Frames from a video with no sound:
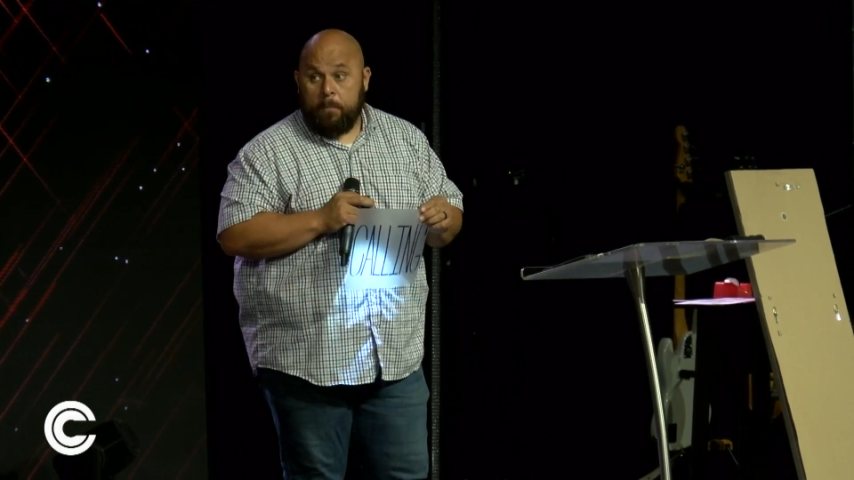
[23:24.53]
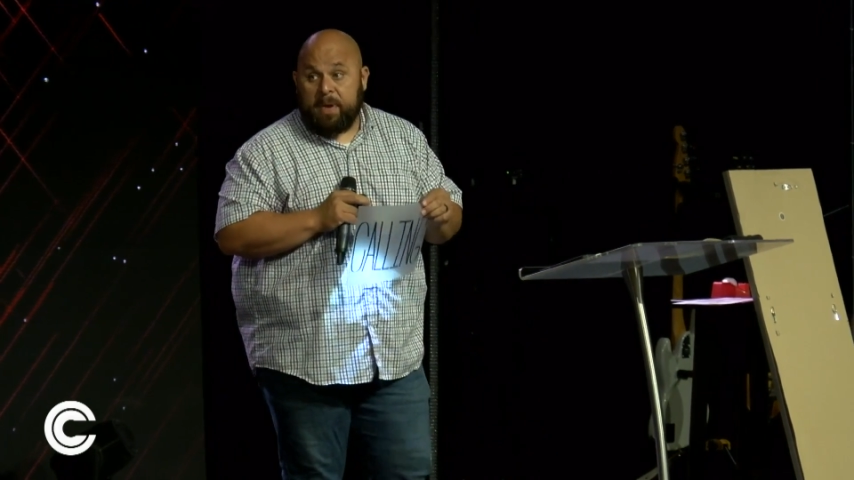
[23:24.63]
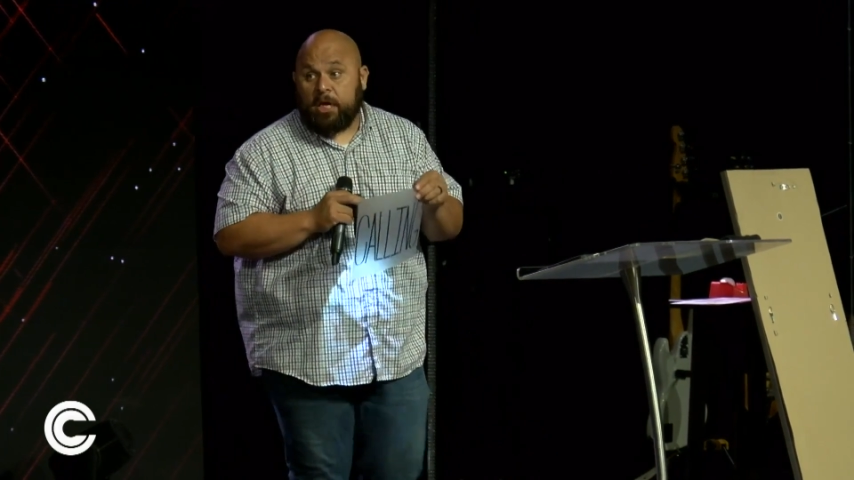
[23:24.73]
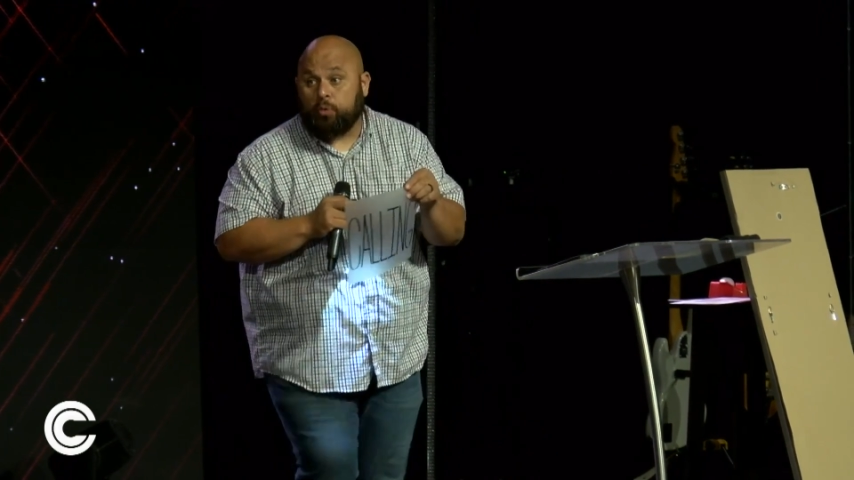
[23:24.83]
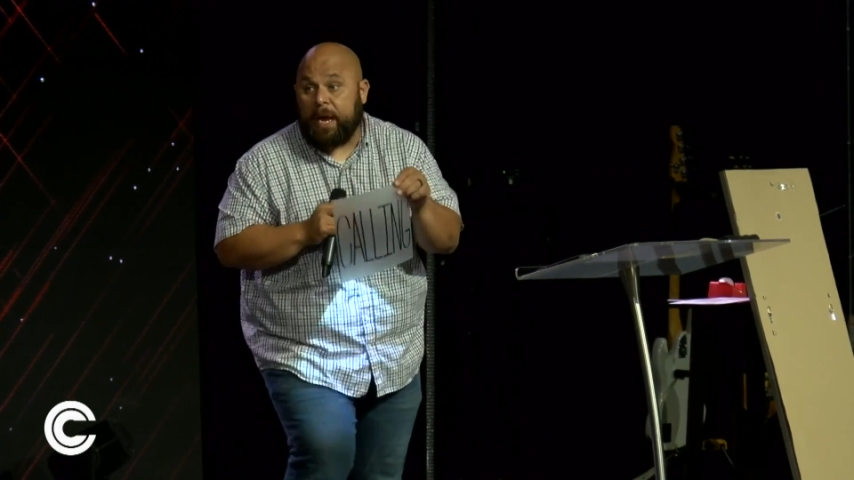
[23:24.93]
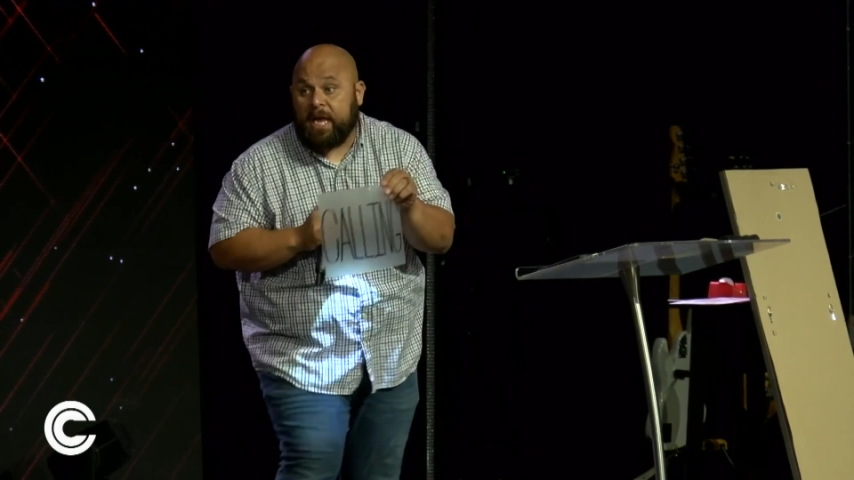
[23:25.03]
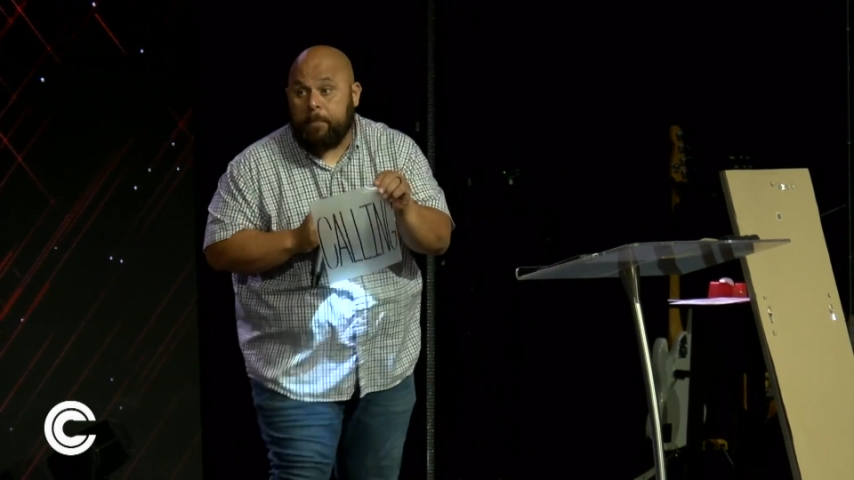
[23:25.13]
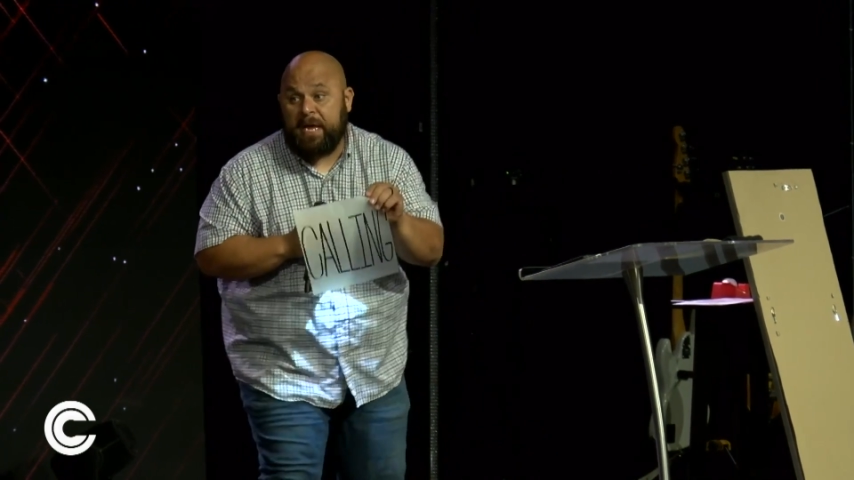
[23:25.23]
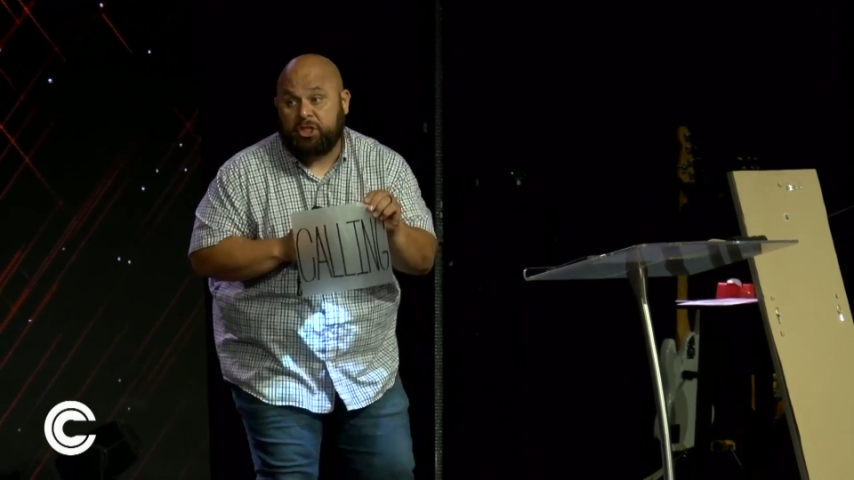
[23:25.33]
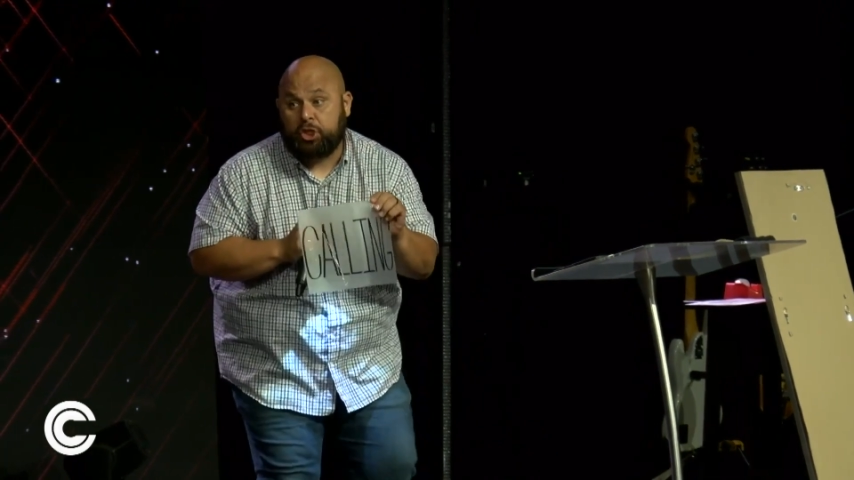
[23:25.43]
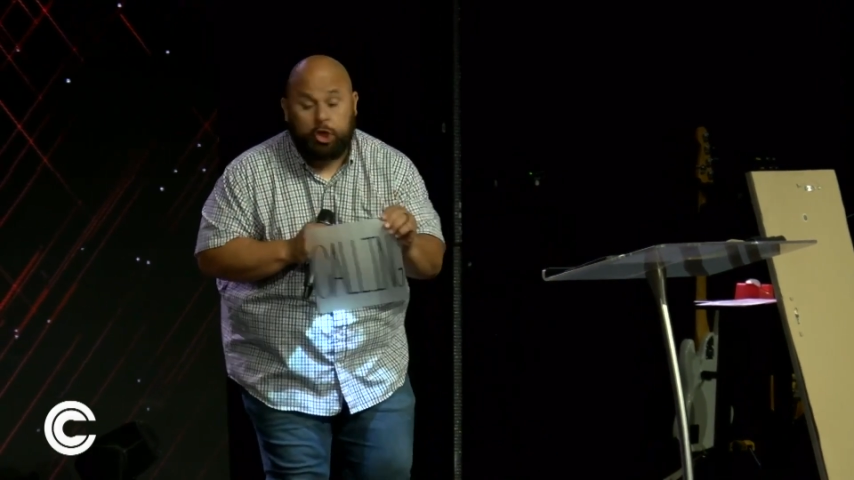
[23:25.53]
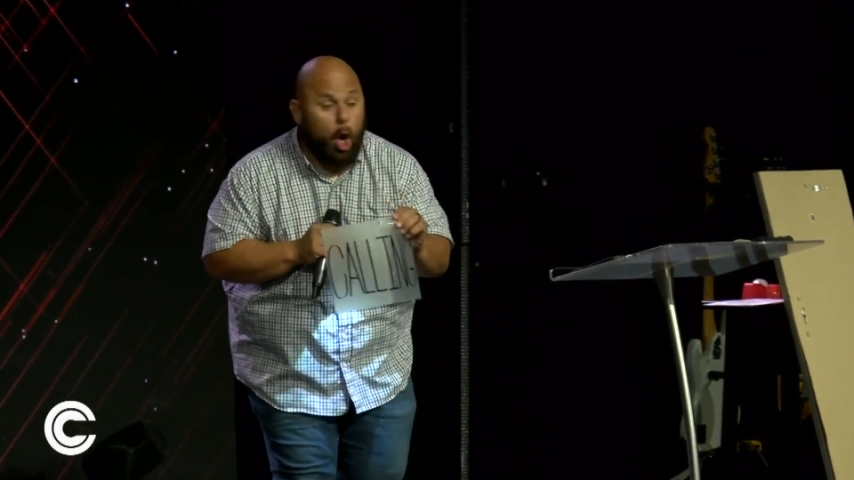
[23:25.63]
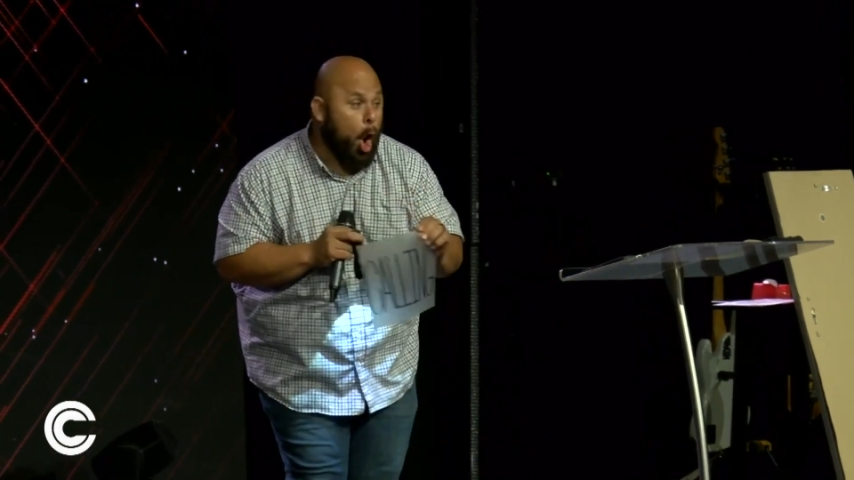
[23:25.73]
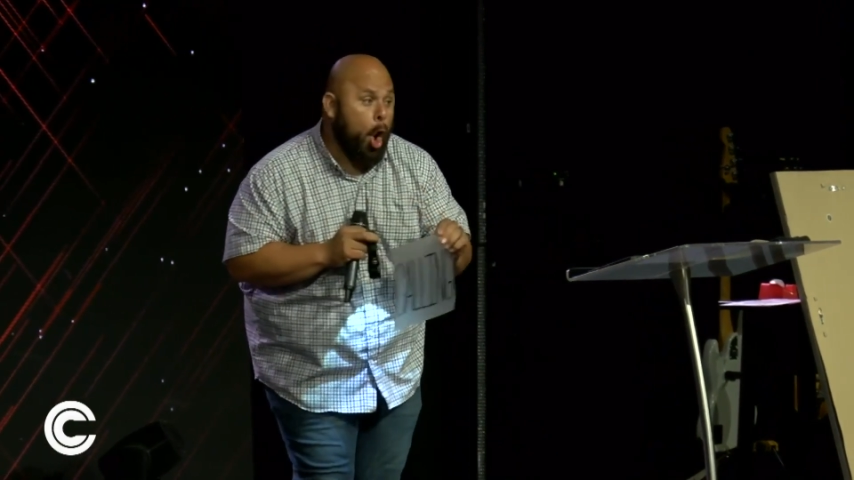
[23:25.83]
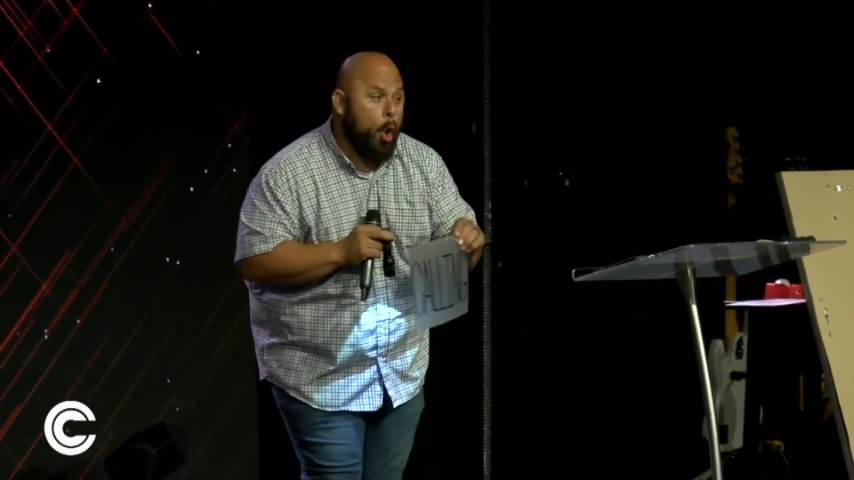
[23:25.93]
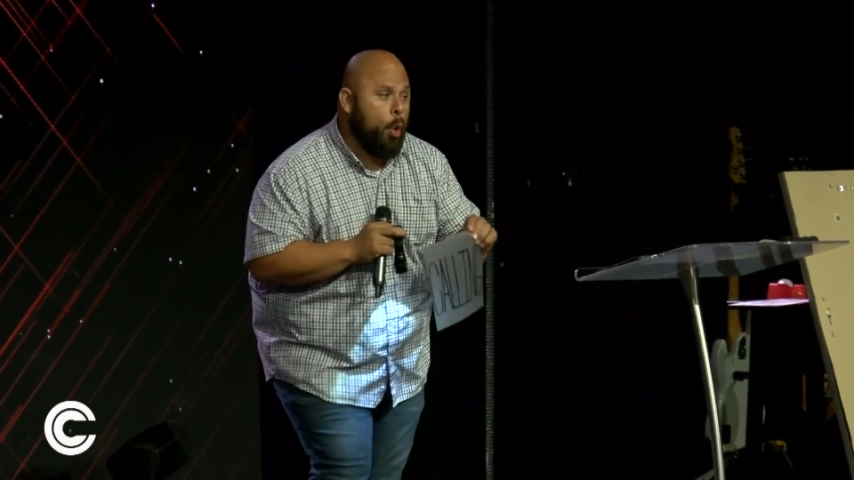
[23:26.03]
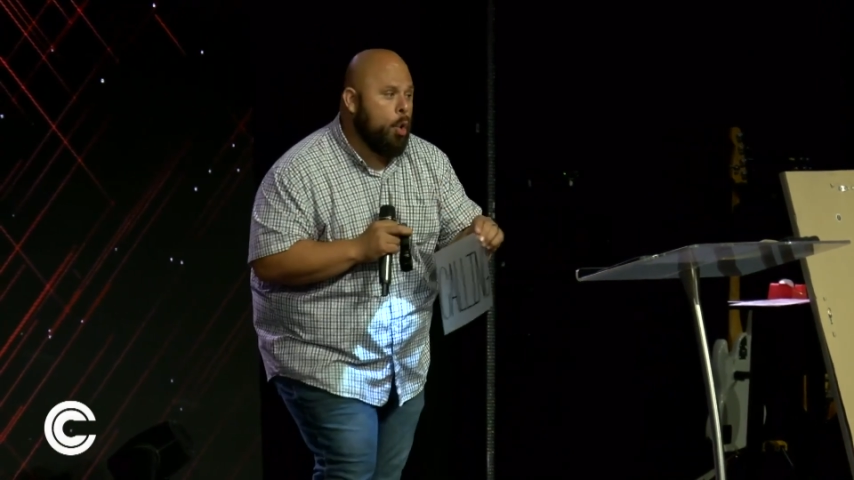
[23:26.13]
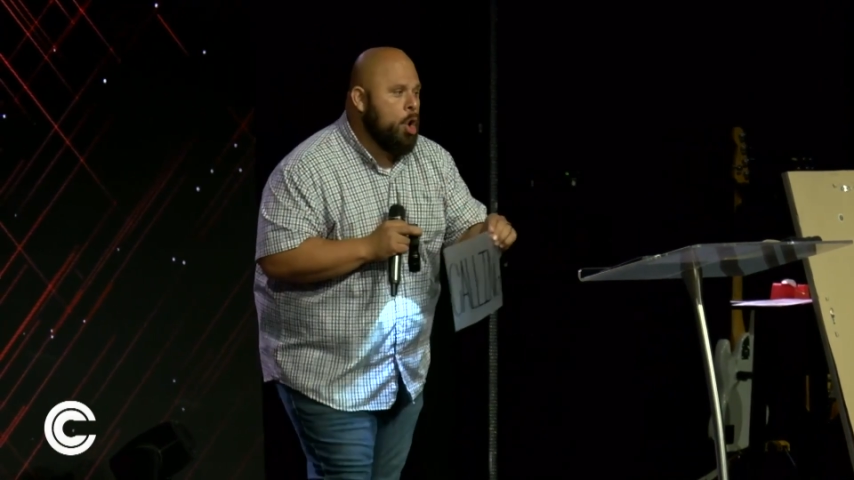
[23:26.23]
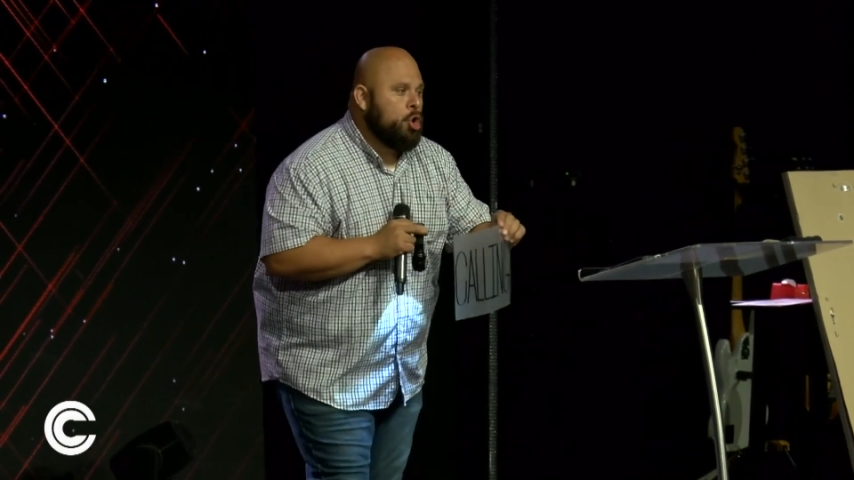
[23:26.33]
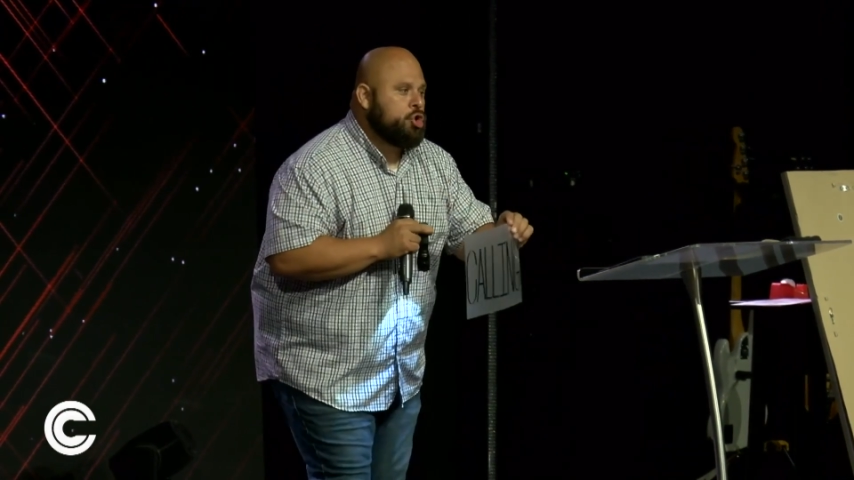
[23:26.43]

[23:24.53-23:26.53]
Because we can be so,